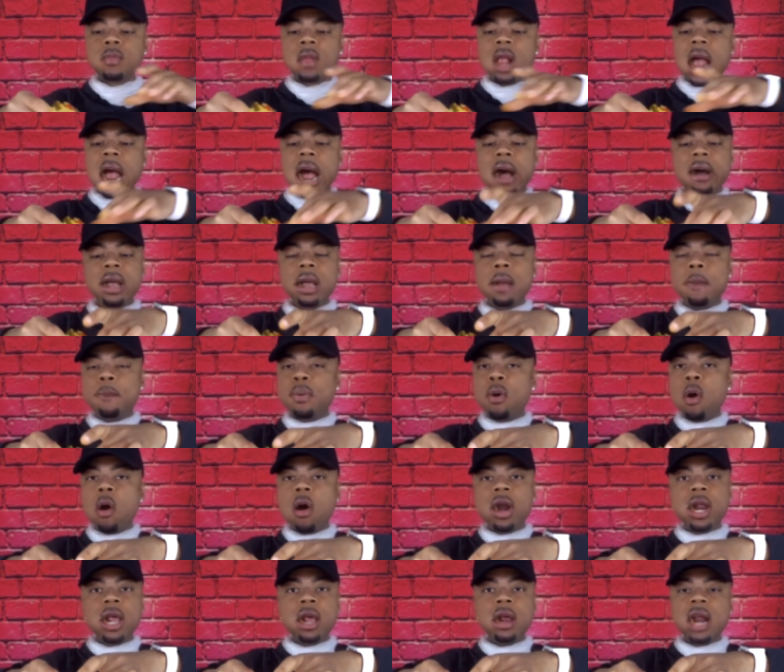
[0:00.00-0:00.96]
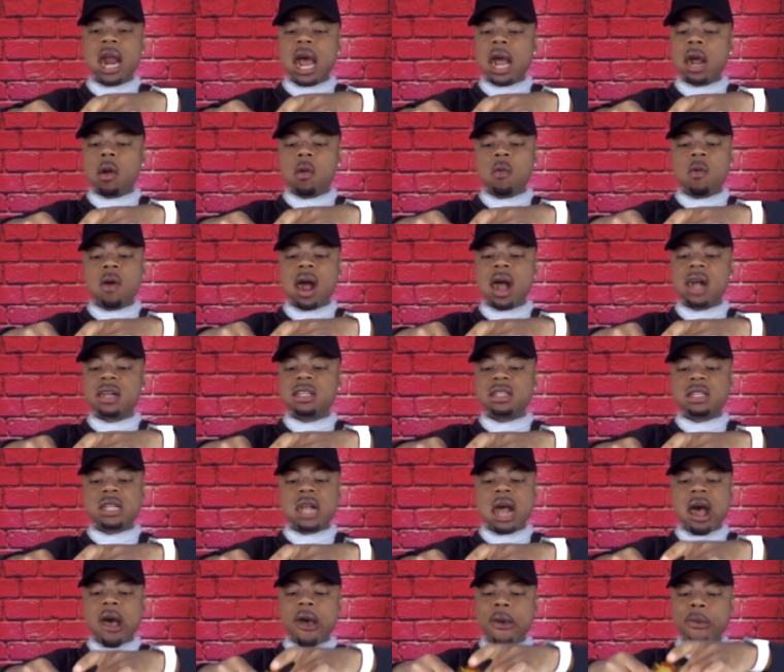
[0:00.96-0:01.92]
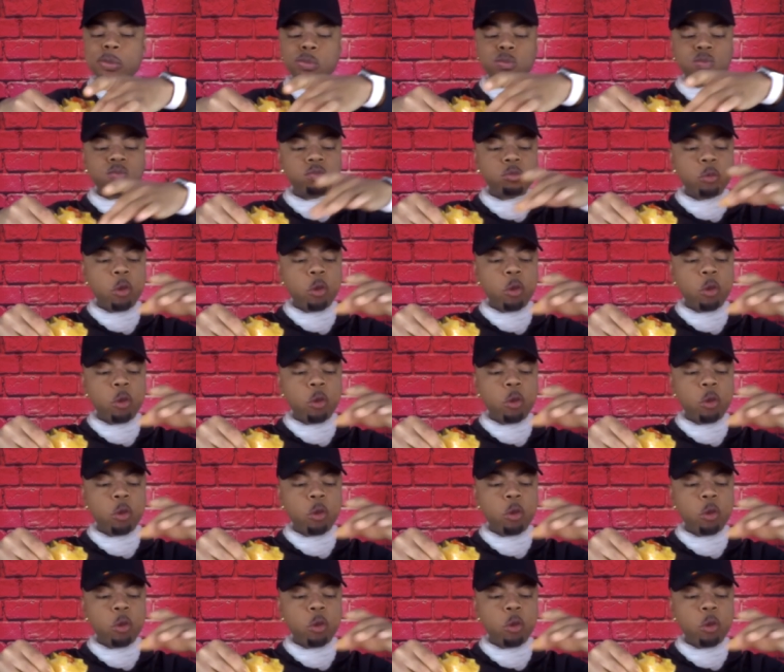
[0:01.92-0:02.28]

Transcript: Out here partying like a rock star.